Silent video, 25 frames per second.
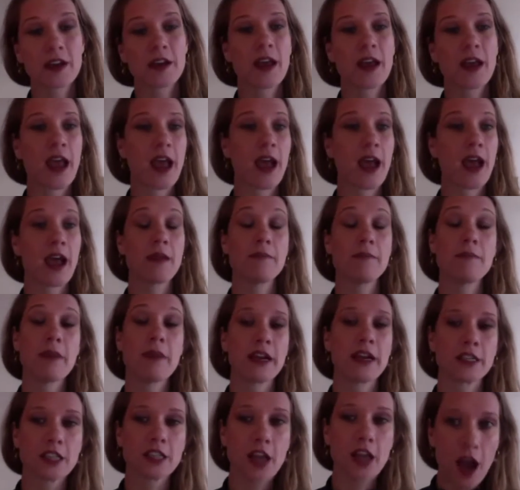and made a
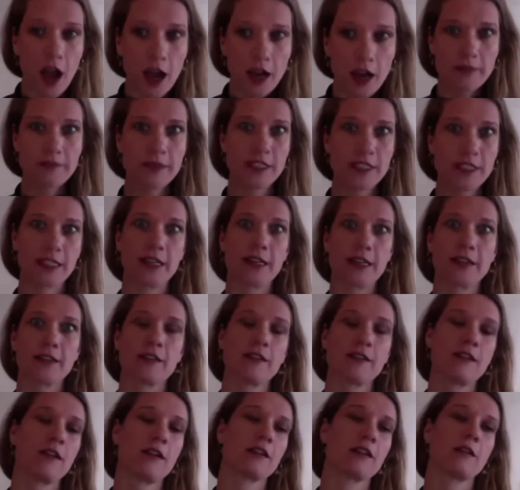ton of mistakes
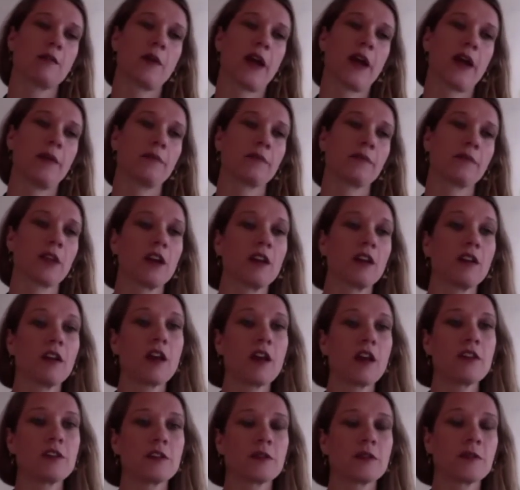along the way. A lot of
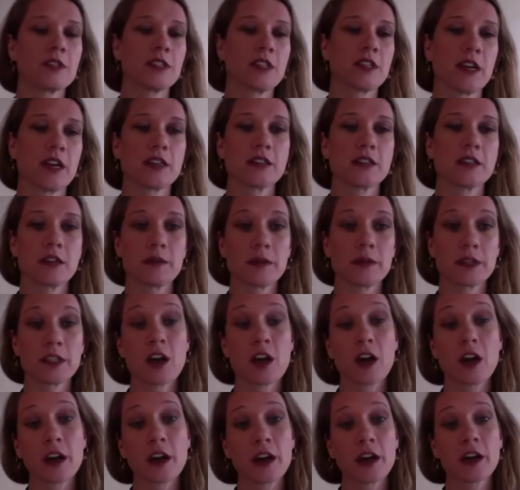those mistakes I'll be
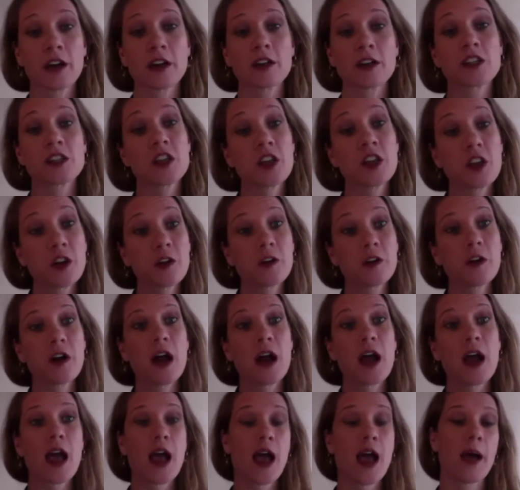talking to you
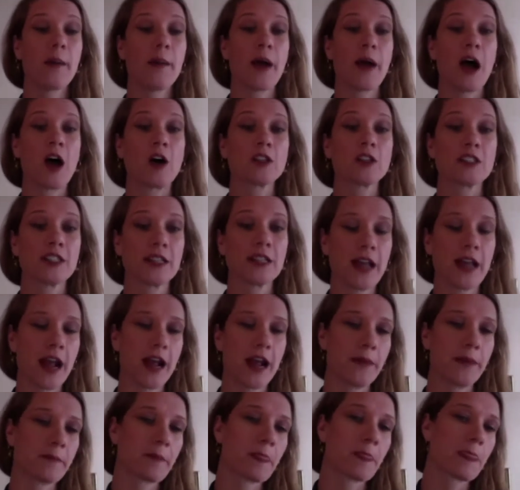about today.
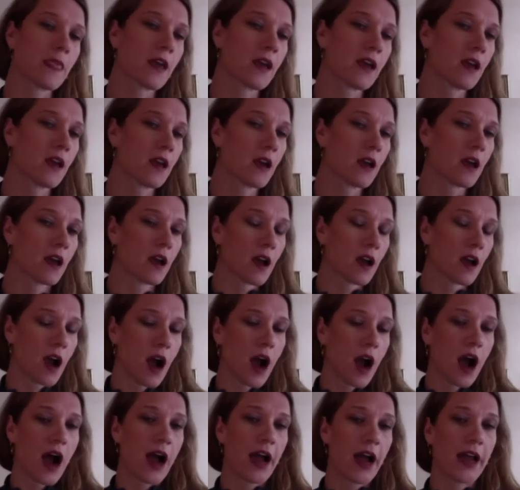
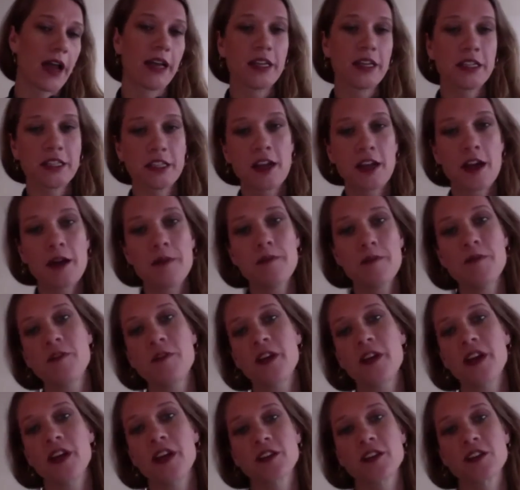I ended up
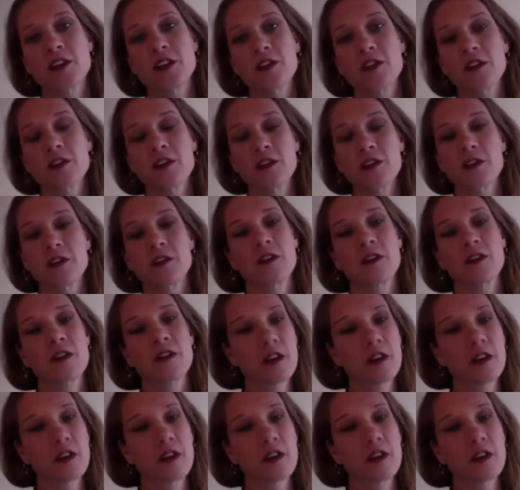moving to